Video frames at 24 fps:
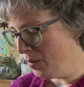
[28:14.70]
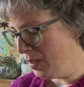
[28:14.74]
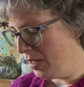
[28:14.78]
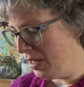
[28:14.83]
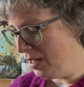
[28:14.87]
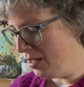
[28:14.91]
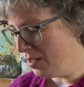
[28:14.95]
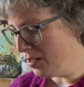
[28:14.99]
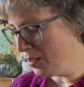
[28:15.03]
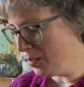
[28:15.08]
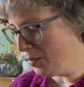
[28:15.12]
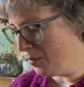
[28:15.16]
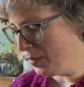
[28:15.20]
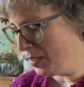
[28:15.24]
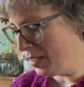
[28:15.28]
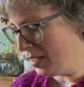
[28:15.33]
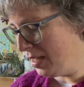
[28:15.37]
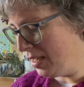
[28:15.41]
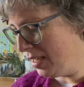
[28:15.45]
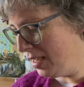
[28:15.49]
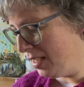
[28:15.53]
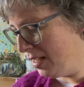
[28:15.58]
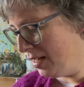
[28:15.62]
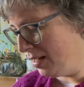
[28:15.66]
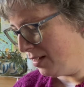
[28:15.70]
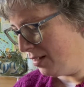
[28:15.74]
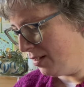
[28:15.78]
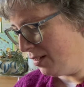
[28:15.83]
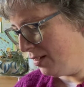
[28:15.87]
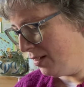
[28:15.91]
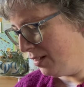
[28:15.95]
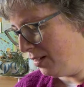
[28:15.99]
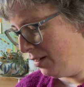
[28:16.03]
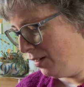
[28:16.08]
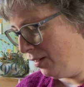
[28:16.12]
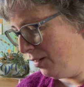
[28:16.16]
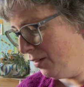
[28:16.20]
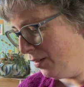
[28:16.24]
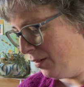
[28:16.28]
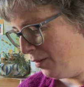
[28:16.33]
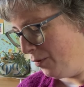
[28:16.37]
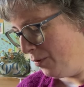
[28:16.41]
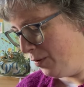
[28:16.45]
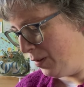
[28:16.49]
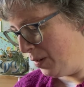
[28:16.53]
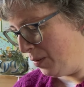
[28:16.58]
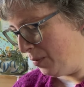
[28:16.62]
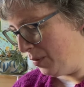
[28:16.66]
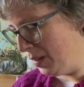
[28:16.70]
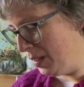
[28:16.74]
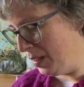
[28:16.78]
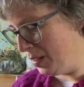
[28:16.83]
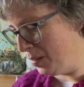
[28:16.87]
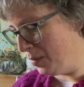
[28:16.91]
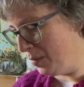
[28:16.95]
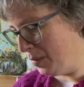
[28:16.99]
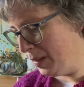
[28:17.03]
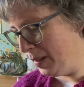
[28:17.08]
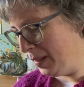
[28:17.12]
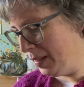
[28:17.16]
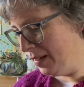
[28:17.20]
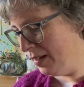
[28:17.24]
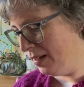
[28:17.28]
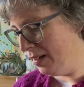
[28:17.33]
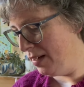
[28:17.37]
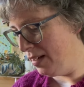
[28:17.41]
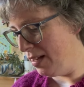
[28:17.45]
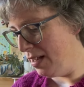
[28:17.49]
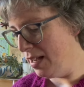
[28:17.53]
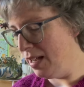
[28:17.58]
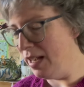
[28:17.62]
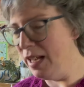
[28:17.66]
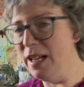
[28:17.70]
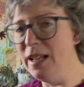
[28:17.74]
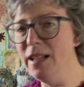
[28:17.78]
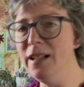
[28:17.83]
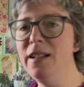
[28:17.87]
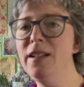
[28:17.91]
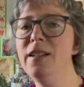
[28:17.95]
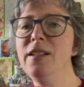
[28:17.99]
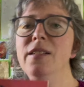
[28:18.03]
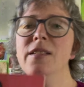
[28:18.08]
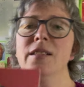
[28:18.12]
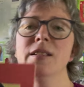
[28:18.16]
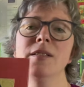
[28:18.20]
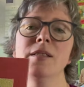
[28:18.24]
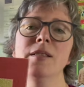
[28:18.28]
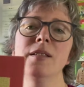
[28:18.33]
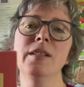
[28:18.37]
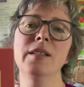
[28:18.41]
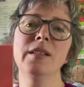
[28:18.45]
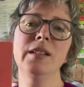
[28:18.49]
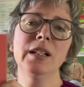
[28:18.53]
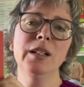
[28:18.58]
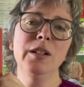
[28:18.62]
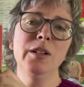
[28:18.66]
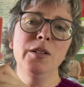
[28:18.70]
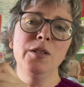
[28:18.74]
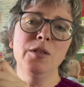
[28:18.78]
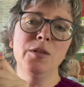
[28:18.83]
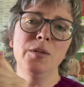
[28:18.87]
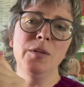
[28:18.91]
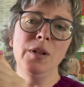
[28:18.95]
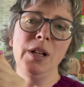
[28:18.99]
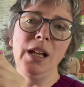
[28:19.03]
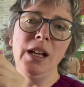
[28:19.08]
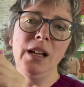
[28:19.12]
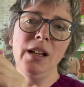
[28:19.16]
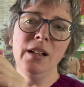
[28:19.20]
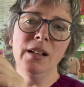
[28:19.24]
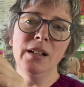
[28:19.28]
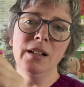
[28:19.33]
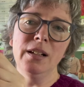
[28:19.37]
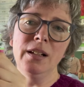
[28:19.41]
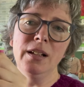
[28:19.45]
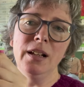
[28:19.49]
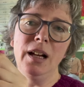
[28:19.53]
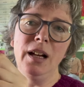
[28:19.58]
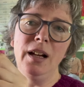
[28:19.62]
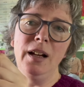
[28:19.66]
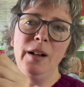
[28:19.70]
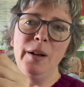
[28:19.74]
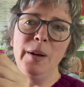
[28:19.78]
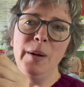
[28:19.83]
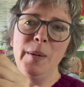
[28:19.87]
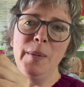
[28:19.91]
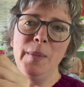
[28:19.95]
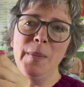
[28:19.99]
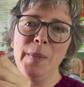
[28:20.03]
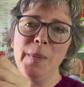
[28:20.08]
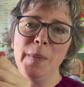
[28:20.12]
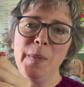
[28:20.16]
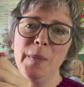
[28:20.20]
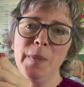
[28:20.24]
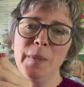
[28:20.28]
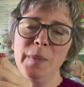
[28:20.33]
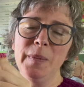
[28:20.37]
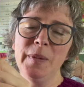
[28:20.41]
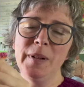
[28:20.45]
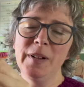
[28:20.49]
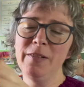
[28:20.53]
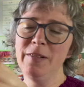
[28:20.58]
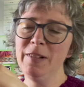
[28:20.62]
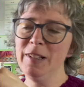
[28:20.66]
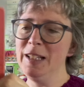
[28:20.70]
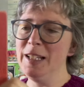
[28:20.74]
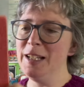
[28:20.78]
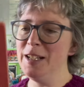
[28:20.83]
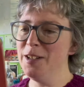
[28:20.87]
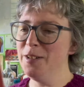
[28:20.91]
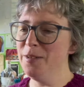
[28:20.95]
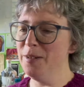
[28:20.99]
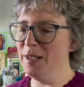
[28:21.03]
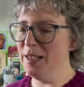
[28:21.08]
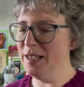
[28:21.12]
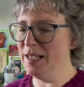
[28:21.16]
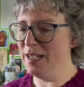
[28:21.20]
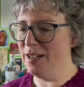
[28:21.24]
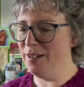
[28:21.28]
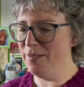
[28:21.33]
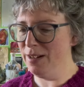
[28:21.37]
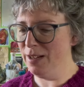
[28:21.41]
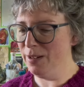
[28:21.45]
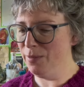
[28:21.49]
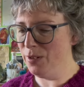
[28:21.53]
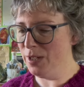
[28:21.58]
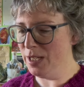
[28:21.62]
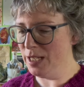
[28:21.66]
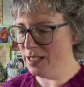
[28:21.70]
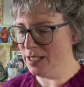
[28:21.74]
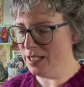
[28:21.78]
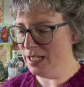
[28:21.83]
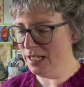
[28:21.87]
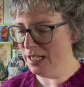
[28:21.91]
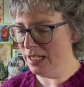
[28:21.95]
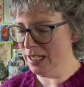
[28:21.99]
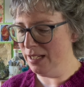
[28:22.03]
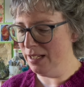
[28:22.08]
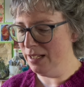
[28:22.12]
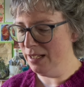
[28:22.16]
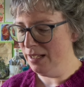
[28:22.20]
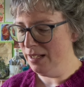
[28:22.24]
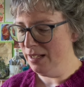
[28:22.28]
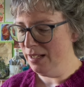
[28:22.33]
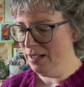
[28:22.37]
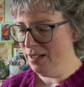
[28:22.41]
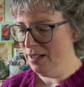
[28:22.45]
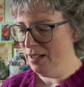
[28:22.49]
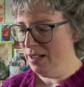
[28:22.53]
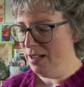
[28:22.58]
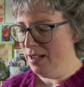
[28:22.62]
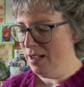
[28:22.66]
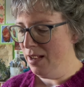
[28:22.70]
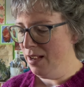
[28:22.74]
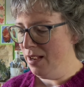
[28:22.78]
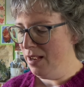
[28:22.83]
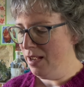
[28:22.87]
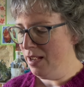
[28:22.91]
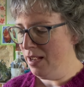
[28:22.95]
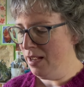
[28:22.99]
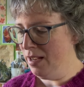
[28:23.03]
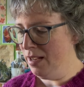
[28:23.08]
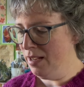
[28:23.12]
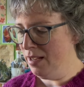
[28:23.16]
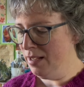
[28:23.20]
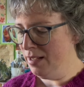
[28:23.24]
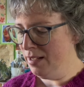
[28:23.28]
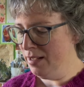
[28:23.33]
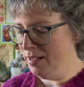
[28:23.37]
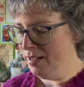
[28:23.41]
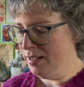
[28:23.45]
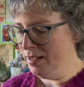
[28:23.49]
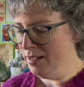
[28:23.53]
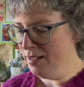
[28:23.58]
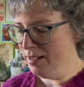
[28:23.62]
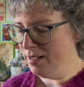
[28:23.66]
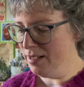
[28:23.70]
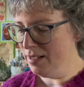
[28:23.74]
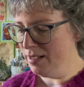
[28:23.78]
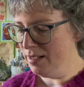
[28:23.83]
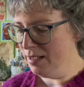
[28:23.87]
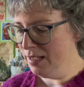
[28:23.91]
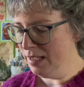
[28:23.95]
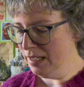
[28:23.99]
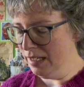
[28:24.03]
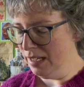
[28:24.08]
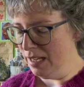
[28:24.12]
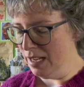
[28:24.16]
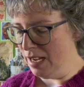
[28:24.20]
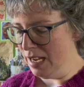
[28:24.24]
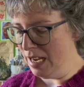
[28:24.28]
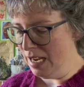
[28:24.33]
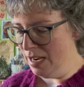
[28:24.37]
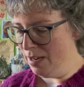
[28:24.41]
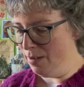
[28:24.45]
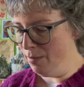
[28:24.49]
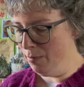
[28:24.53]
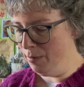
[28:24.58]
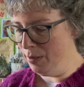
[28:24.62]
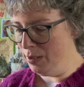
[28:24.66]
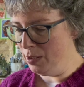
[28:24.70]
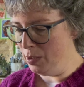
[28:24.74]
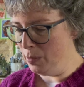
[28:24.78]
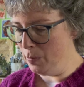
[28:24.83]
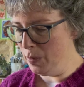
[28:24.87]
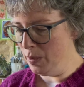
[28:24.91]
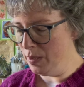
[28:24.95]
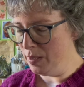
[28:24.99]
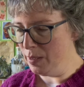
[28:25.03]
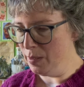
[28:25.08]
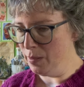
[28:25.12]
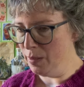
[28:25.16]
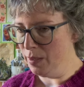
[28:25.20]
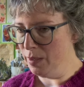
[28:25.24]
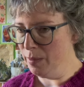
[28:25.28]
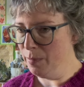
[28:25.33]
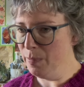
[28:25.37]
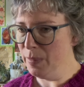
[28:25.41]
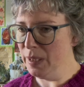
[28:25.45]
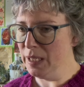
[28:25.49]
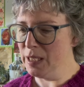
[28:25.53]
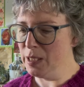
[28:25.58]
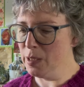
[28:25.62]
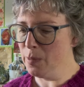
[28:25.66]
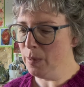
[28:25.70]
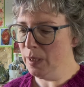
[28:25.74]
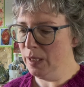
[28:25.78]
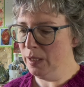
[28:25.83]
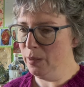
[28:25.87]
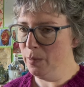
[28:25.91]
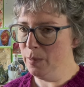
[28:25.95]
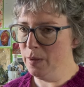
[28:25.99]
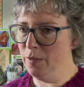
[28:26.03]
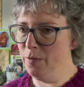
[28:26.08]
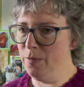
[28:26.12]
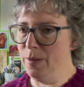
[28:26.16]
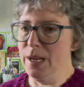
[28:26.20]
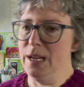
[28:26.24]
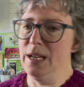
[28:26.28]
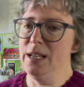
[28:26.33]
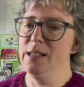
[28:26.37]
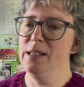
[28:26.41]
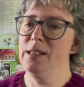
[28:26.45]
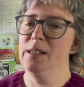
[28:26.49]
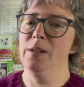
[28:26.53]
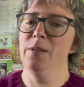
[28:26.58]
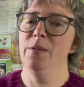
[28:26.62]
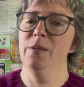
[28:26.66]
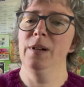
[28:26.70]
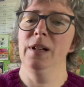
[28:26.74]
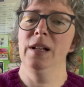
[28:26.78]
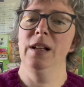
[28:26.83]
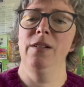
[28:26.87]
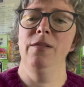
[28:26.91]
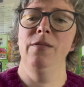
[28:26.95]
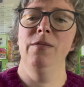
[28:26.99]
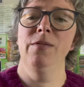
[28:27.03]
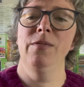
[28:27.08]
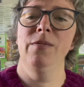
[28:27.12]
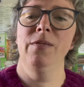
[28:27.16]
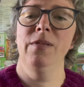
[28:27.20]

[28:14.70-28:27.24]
he just obviously had a lot of fun with this one, and thank you, Tony. I really enjoyed that. It arrived yesterday, and yeah, it always just puts a big smile on my face when I